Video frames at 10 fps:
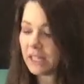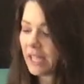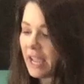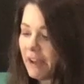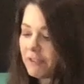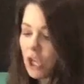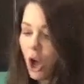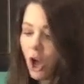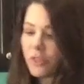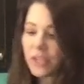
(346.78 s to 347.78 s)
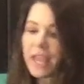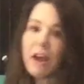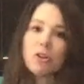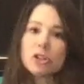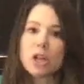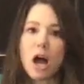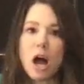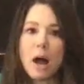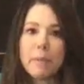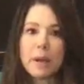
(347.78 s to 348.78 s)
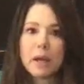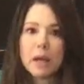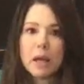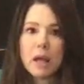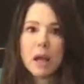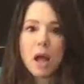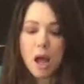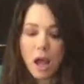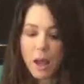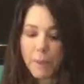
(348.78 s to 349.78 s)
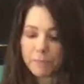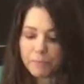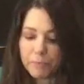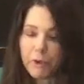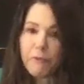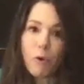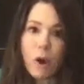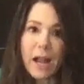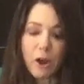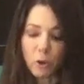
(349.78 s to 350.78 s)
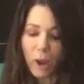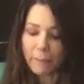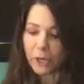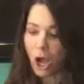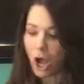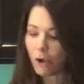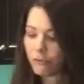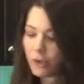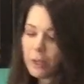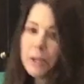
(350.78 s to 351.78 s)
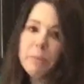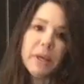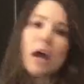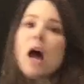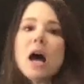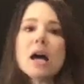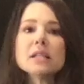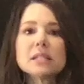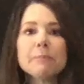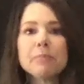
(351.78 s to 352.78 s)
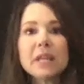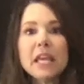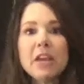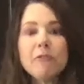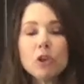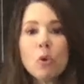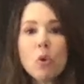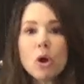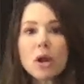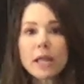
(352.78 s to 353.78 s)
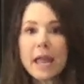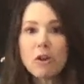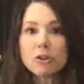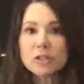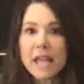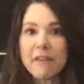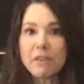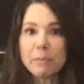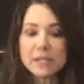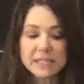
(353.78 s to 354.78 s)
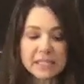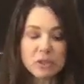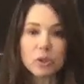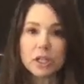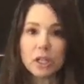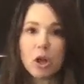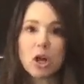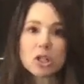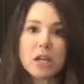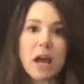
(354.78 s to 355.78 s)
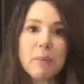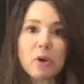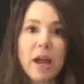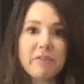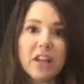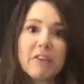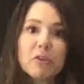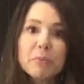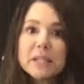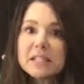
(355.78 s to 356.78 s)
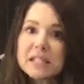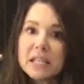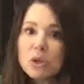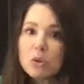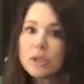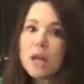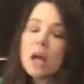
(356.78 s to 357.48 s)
left on the countertop before I go to wipe it off? Because if your counters haven't been sealed in a long time or have never been sealed,